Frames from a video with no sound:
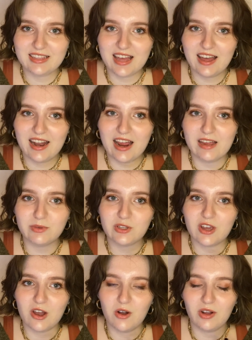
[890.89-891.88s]
that I'm
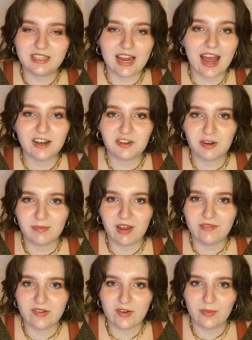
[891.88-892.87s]
so attached to My
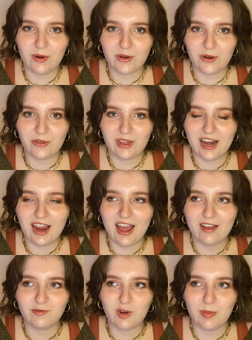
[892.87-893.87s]
Favorite Murder that I
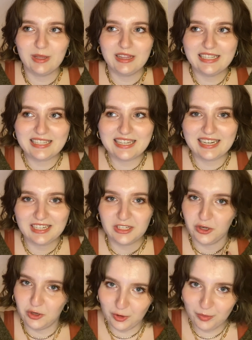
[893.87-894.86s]
have trouble listening to
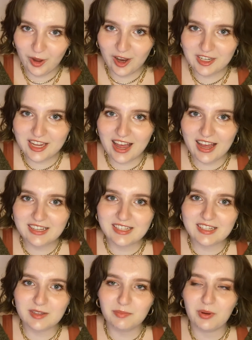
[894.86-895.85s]
new
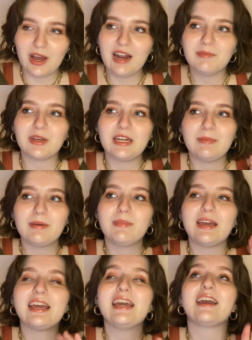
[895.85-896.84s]
podcasts, but I'm going to be
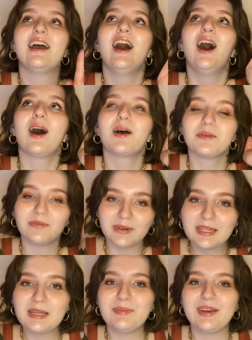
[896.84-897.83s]
making a
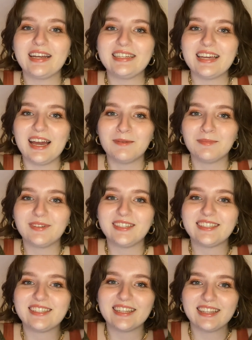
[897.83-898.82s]
really big
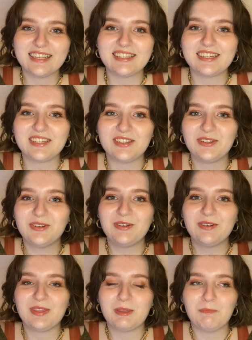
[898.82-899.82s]
attempt to listen
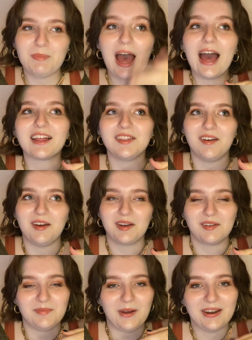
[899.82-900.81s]
to the backlog
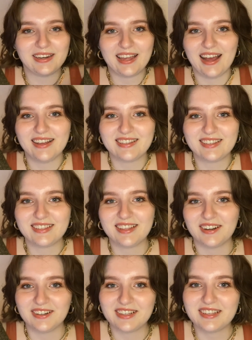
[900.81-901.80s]
of podcasts
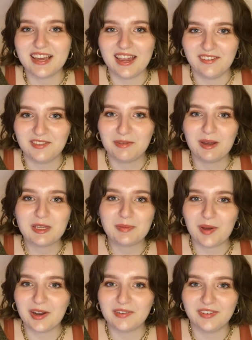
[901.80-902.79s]
that are saved
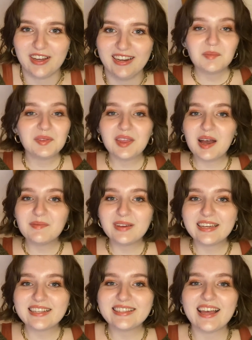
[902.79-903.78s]
Spotify. But that
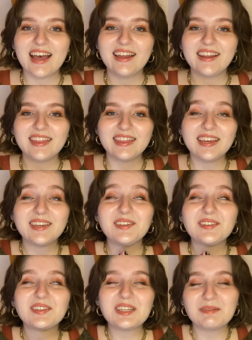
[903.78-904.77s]
being said, thank
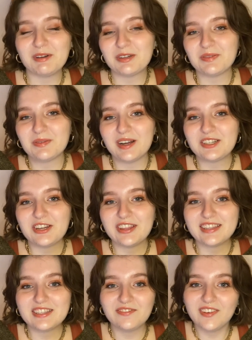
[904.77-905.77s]
you so much for watching
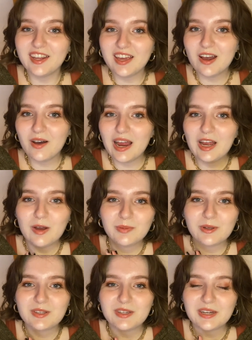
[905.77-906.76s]
this video. I hope
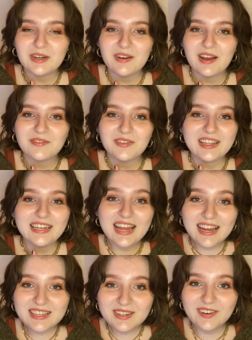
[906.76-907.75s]
you'll stick around for the
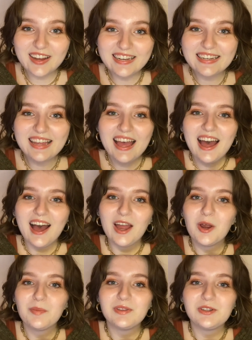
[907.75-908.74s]
next one. I
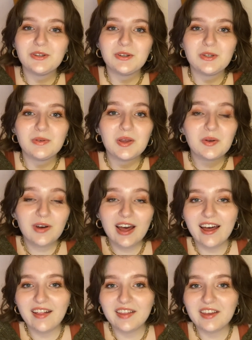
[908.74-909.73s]
hope that you're doing
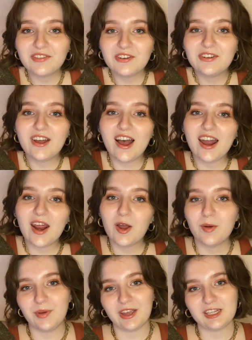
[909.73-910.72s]
well. If you're not, I
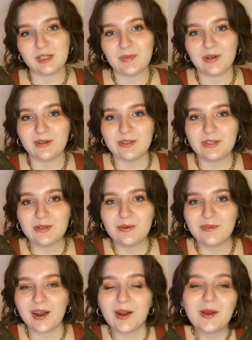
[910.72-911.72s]
hope it gets better
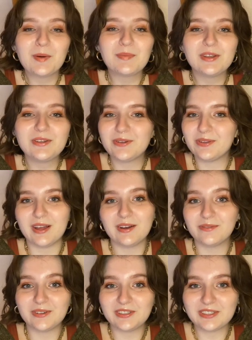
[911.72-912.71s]
soon, and I hope that you
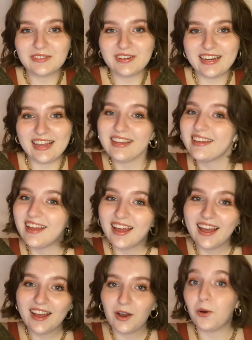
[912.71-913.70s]
love what you're reading
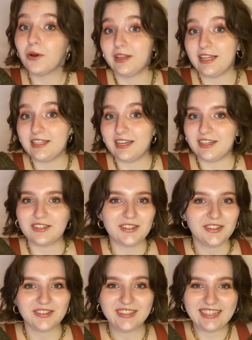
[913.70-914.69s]
or listening
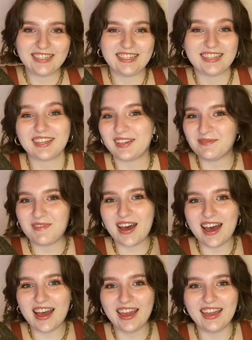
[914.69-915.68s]
to.
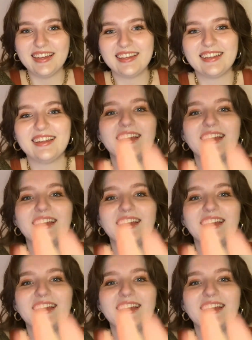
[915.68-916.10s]
Goodbye!